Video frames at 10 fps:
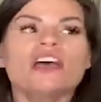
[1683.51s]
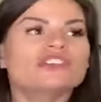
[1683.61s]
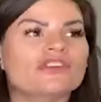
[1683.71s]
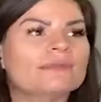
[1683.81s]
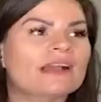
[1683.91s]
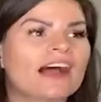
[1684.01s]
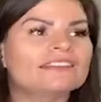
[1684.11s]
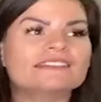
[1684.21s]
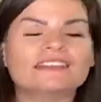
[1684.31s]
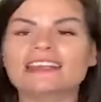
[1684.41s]
So I'm
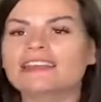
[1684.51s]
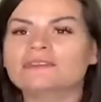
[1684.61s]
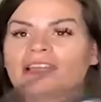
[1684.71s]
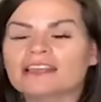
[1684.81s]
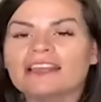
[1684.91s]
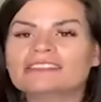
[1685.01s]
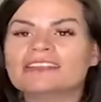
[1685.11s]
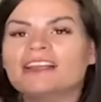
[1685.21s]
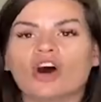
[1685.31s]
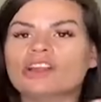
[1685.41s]
constantly
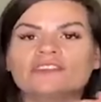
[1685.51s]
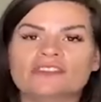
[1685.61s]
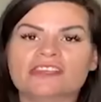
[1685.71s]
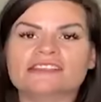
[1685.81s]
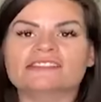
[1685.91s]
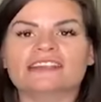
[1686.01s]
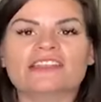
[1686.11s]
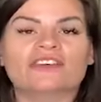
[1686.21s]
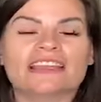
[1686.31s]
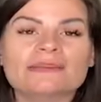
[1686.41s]
connecting all of the things
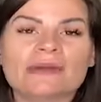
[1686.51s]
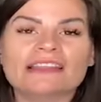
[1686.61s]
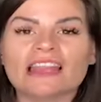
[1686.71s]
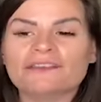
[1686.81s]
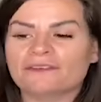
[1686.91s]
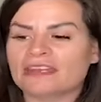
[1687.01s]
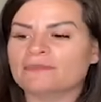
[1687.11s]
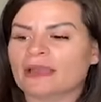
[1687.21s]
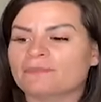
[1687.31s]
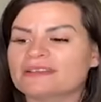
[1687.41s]
together in my life and
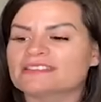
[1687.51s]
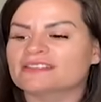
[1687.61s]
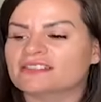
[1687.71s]
in my business.